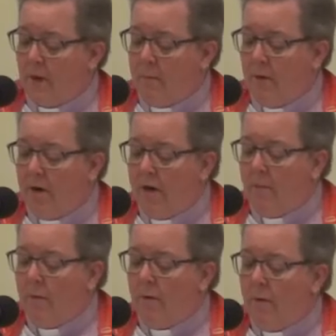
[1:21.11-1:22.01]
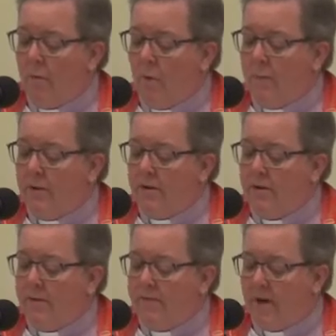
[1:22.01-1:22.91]
Merriam-Webster
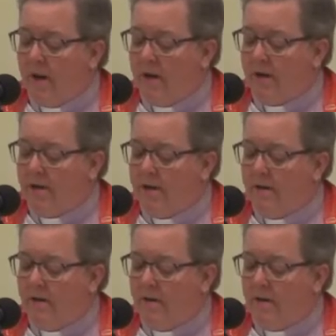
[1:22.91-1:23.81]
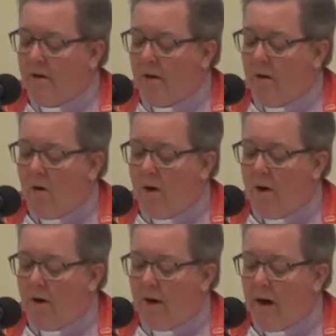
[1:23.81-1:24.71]
defines
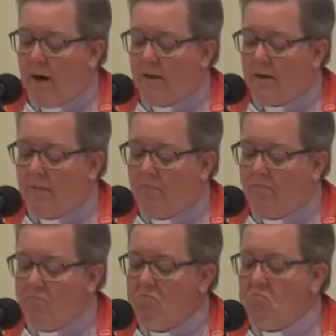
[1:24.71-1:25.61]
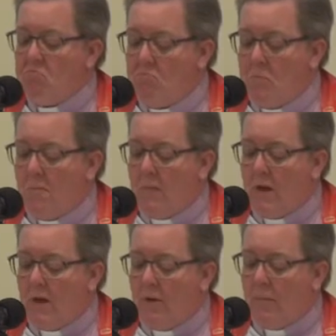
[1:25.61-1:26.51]
honor as
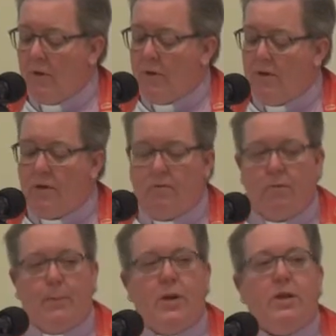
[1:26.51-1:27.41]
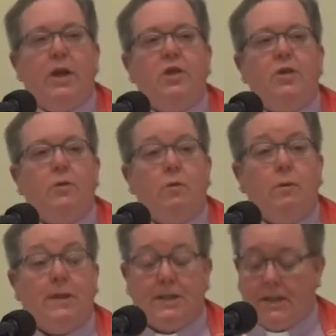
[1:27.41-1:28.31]
a person's reputation
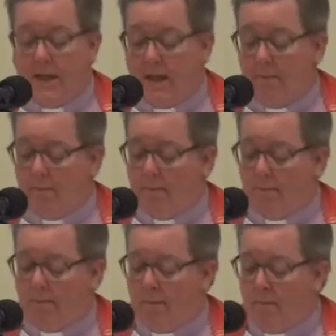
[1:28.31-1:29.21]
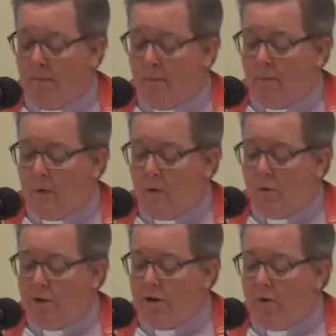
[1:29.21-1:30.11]
or esteem,
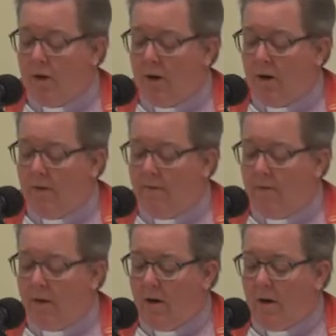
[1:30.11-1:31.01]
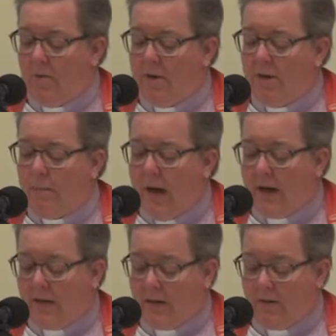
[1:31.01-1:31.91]
or a showing of
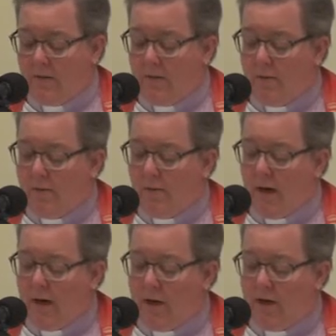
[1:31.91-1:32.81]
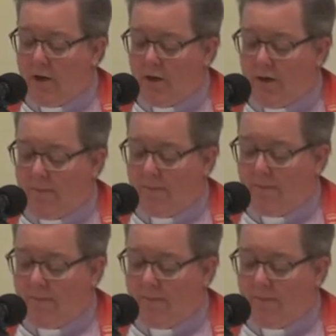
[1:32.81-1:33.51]
respect or recognition.